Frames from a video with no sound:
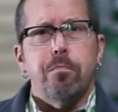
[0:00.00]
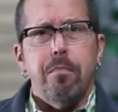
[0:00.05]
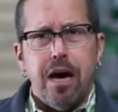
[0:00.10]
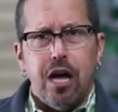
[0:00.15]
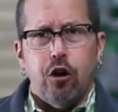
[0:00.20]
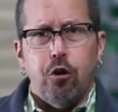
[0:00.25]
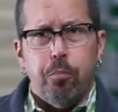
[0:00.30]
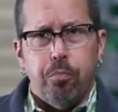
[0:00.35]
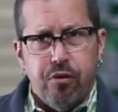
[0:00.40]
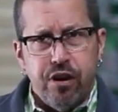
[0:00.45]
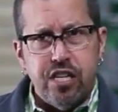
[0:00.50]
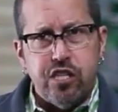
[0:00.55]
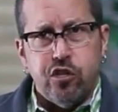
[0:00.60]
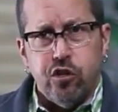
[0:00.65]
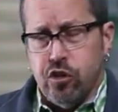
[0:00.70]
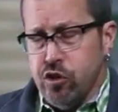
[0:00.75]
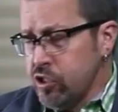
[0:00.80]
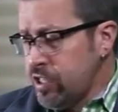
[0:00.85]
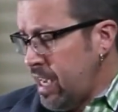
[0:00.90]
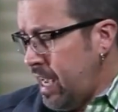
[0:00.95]
metal
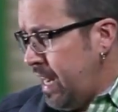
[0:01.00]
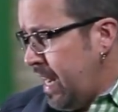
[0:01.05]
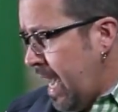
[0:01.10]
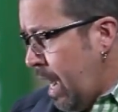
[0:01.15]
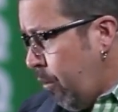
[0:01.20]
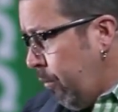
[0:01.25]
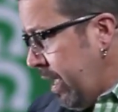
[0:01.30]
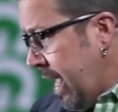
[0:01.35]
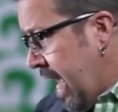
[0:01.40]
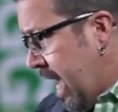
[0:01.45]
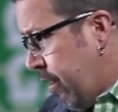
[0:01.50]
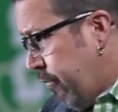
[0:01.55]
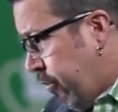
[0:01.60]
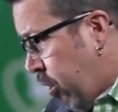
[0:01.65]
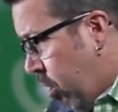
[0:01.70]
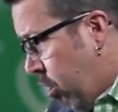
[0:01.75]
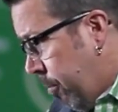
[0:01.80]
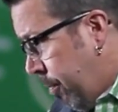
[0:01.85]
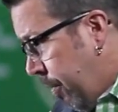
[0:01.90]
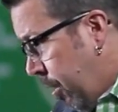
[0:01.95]
bristles, and now we have
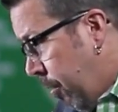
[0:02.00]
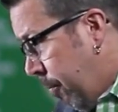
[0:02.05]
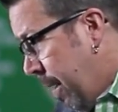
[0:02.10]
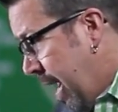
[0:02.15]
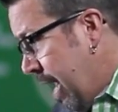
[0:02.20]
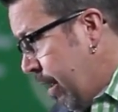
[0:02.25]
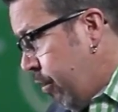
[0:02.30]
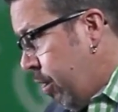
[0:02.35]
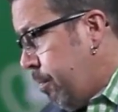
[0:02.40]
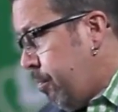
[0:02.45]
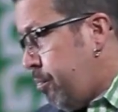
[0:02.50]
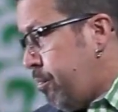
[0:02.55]
our Palmyra